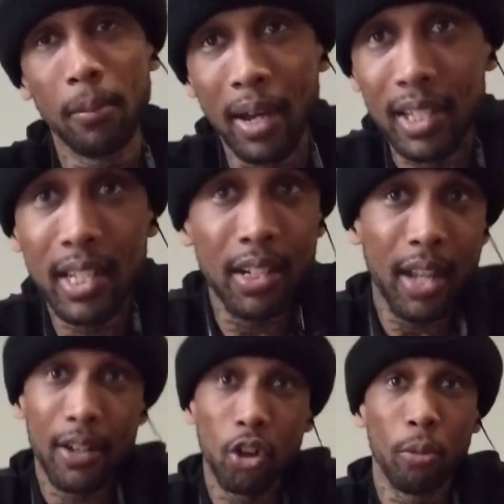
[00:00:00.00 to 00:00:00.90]
I'm about to get
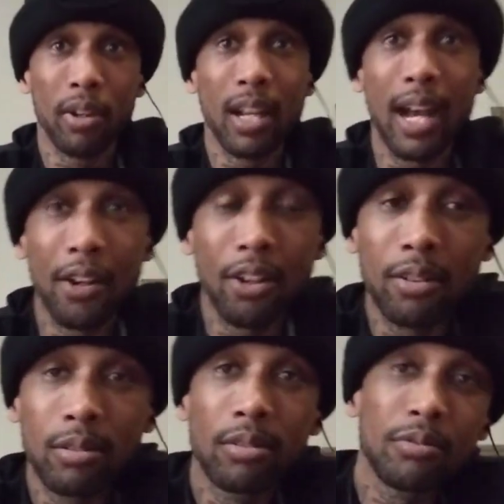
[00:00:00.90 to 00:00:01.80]
in that Cobra Kai
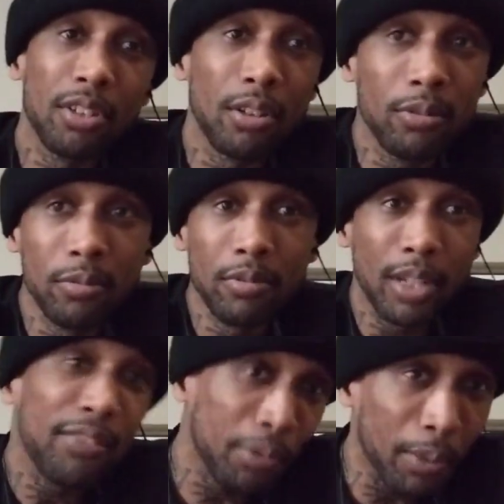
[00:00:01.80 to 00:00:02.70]
though, so
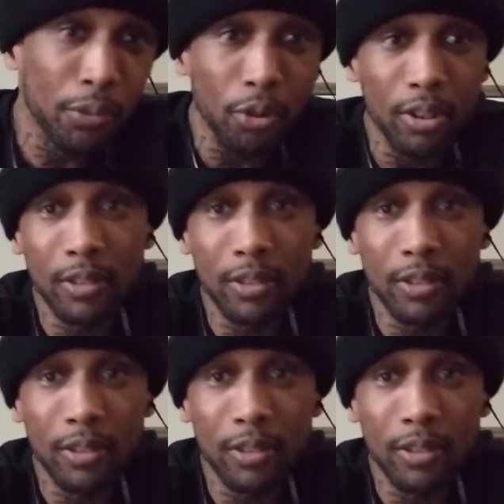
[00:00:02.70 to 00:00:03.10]
that's what I'm